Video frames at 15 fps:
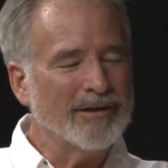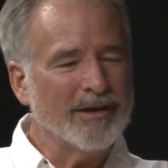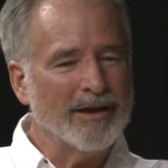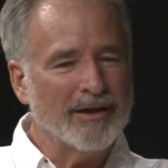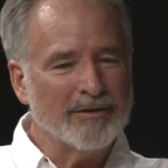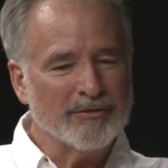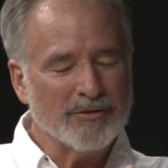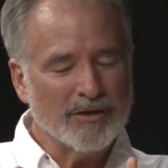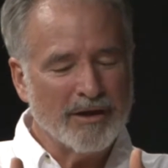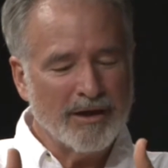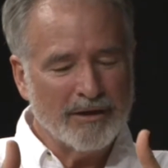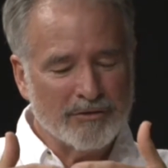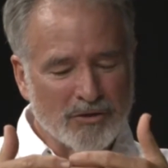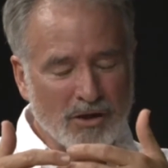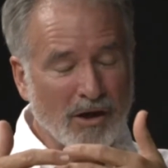
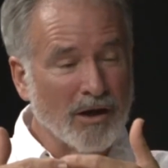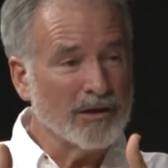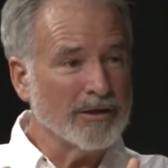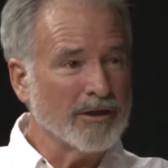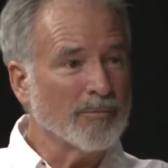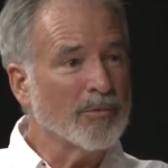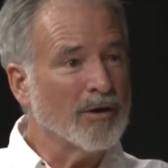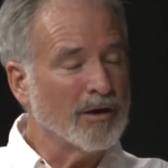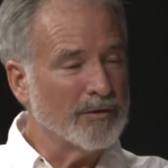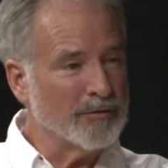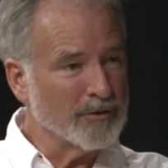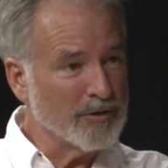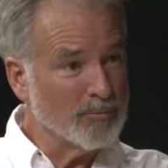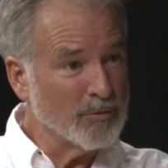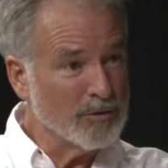and calling upon the
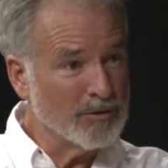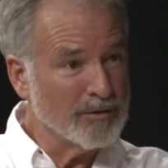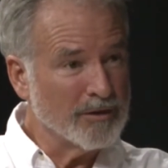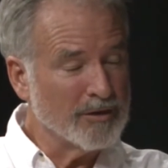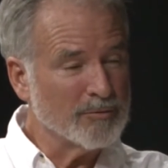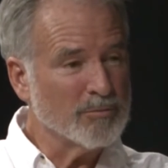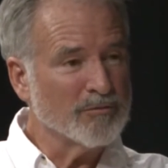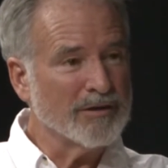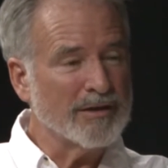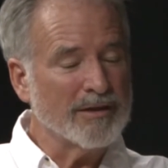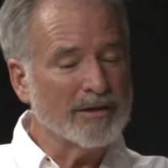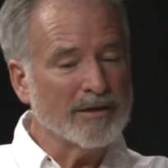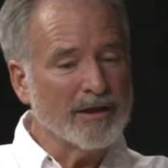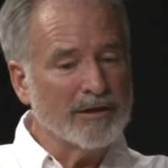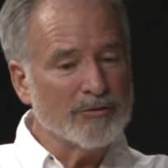community to provide that
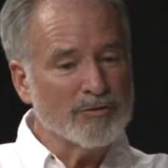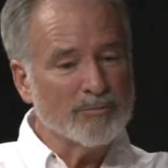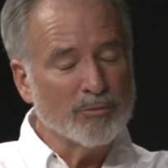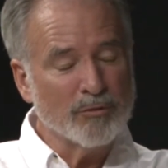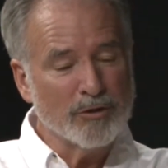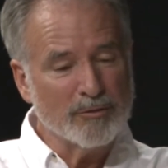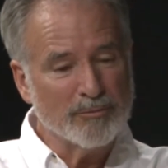kind of support.